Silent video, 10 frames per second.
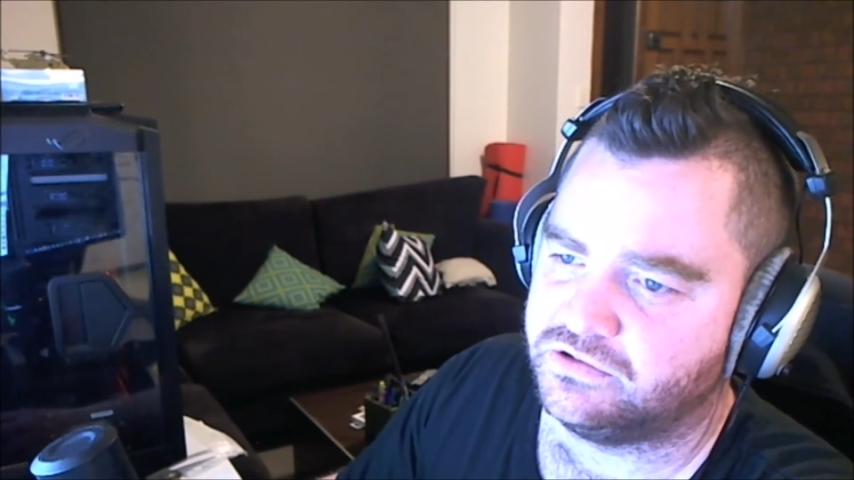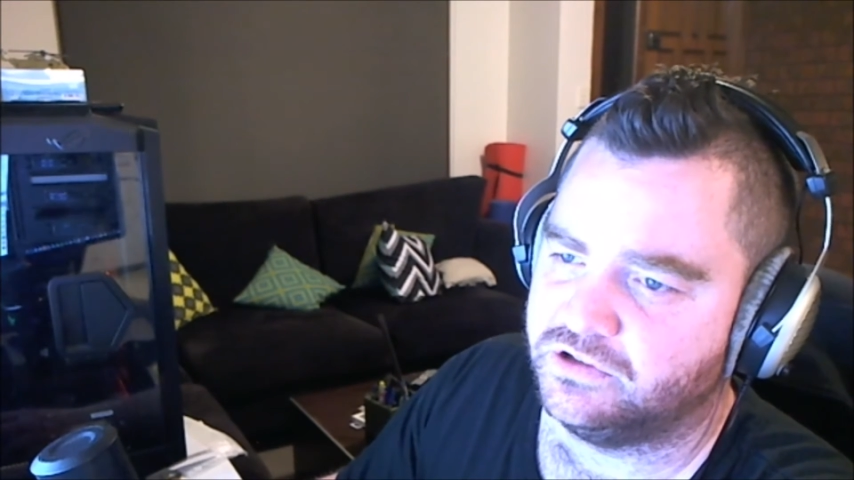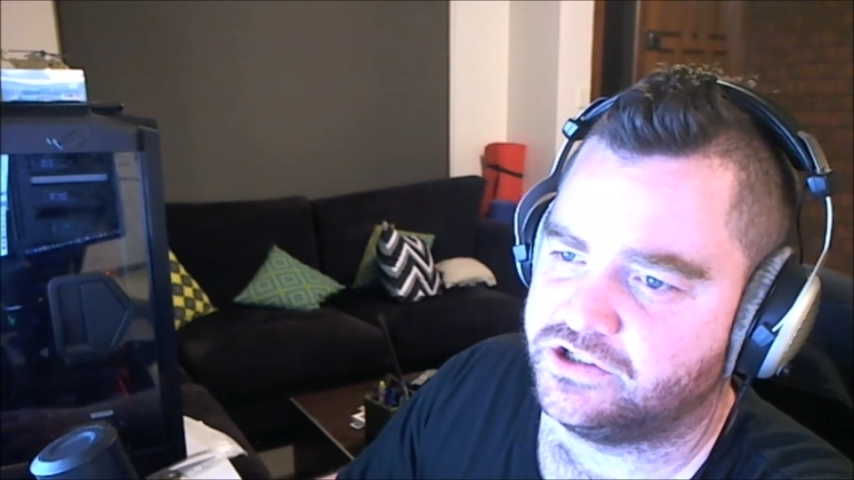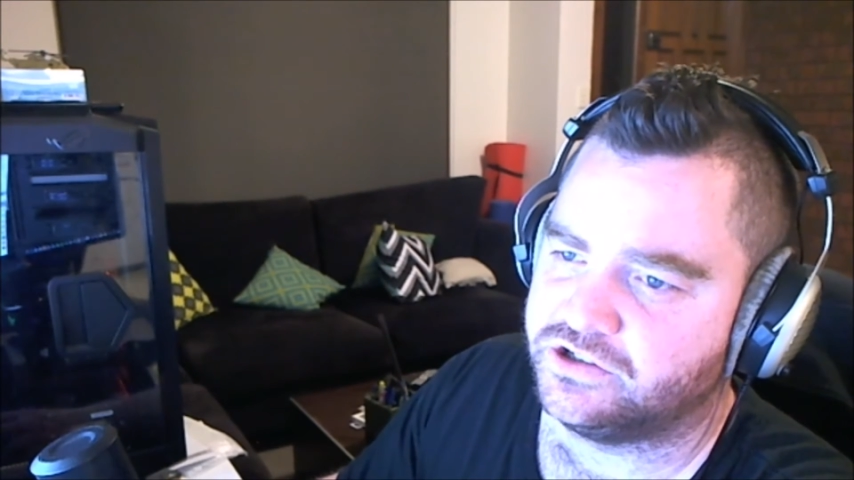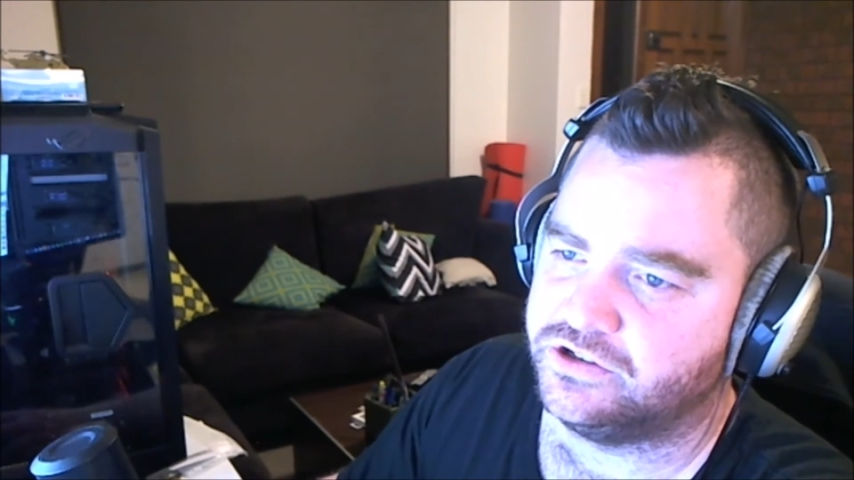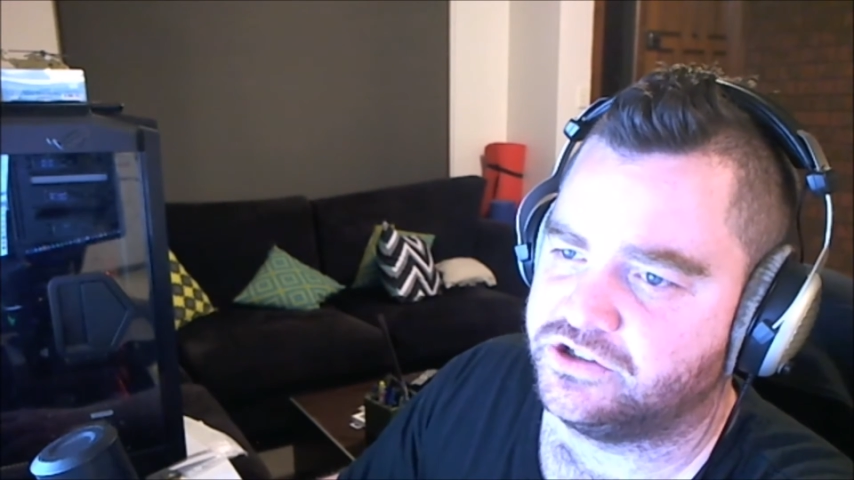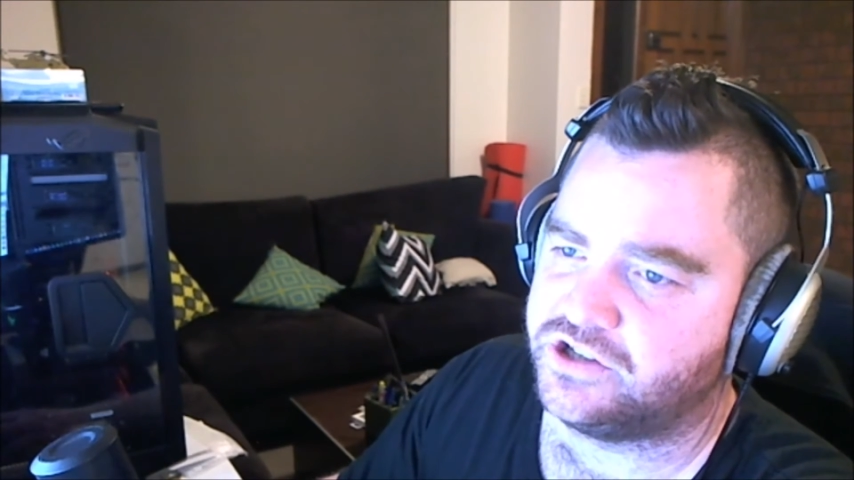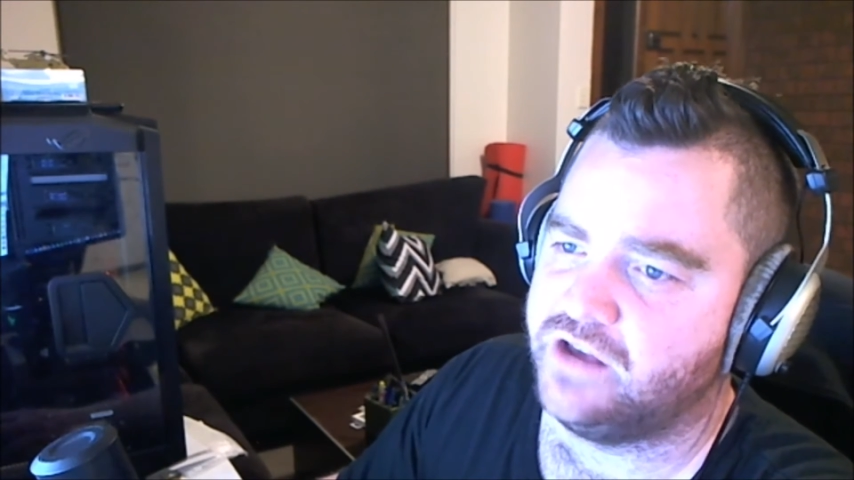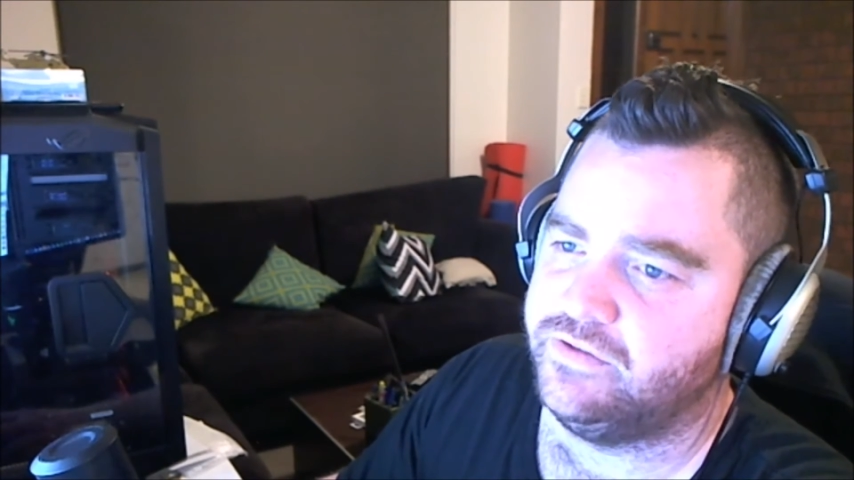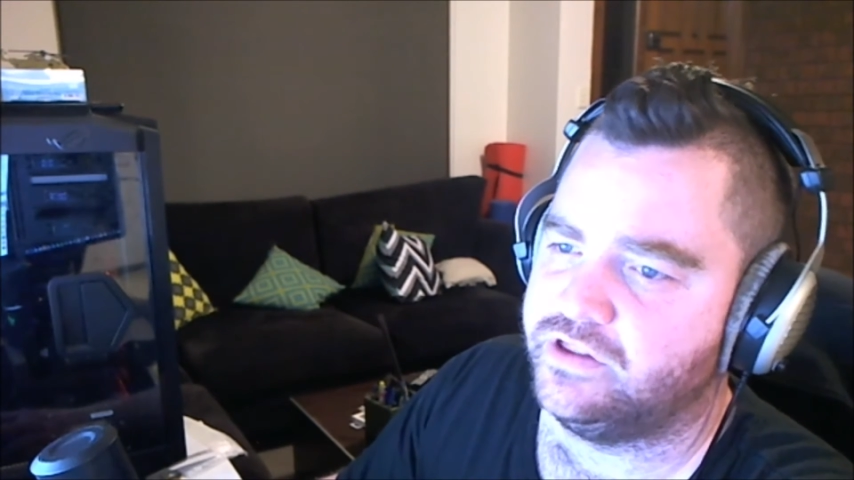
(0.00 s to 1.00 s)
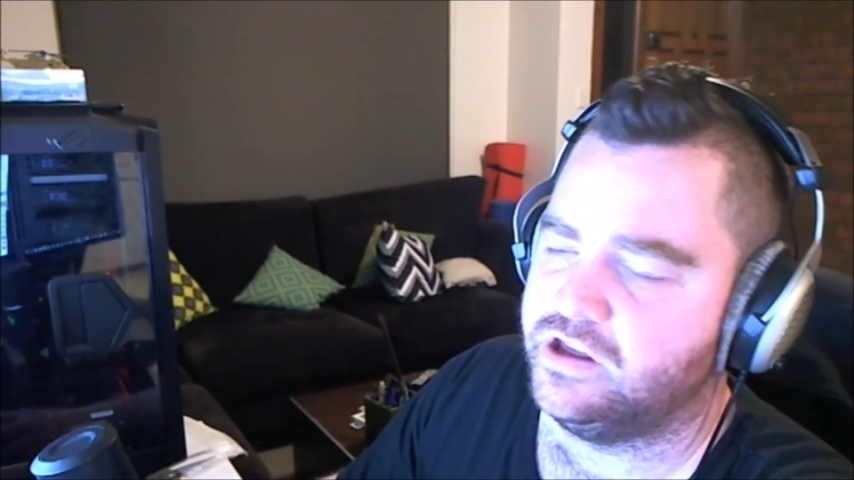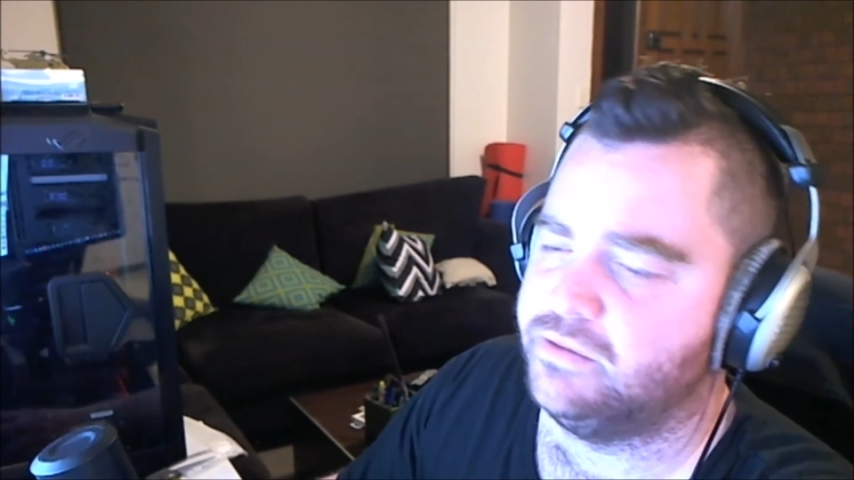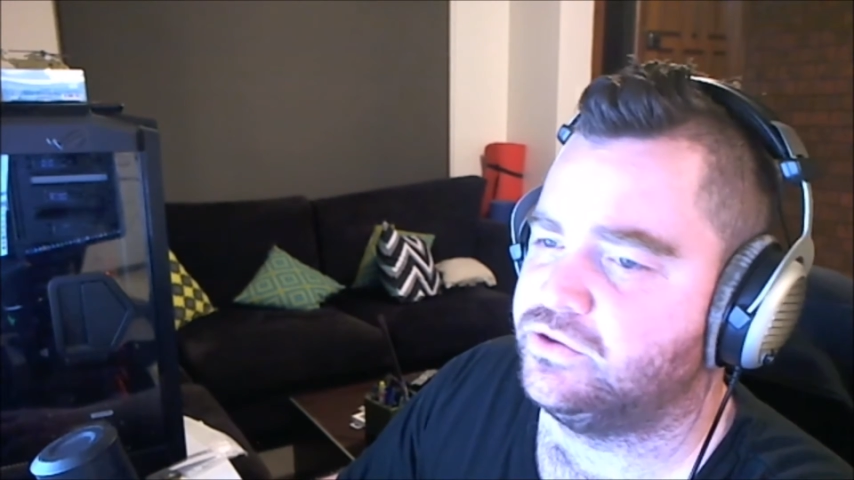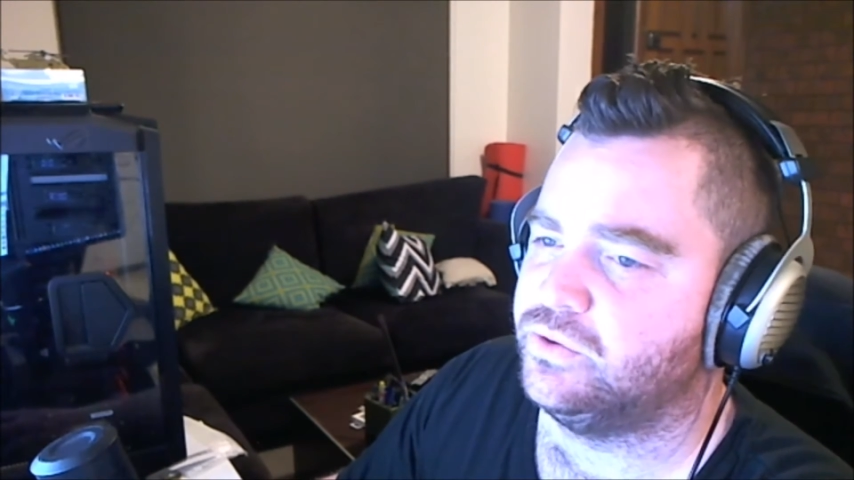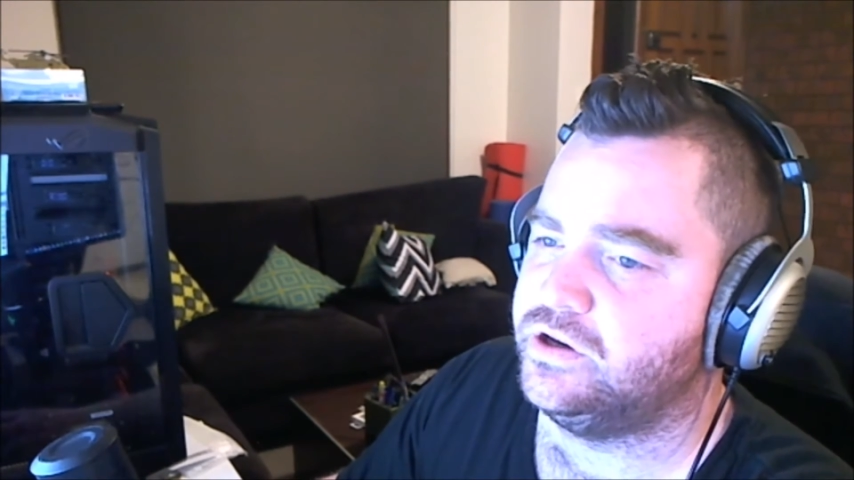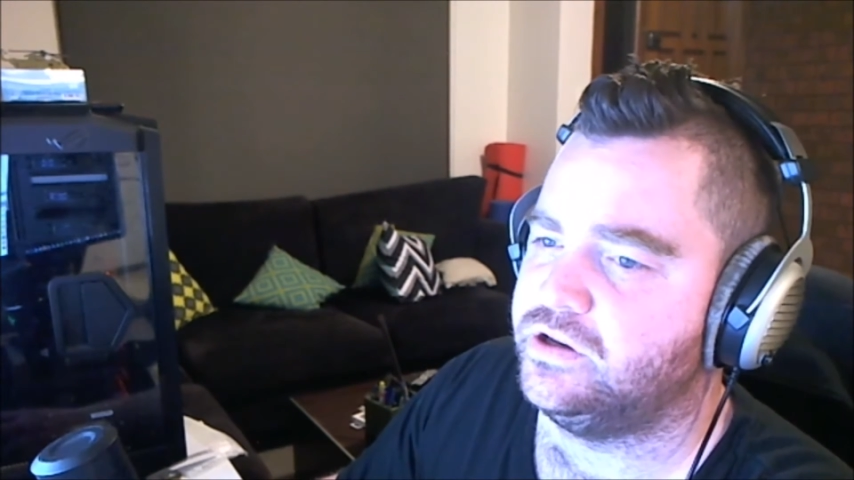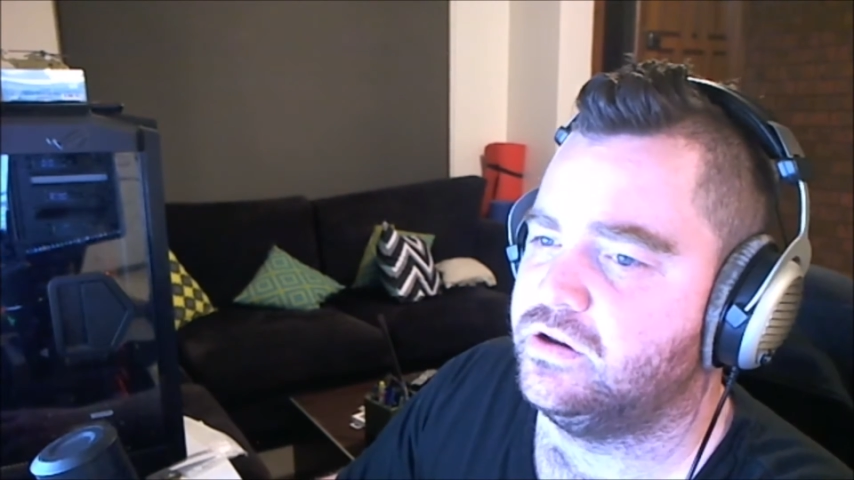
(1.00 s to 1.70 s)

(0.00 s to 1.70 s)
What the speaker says: lists I just gave you there between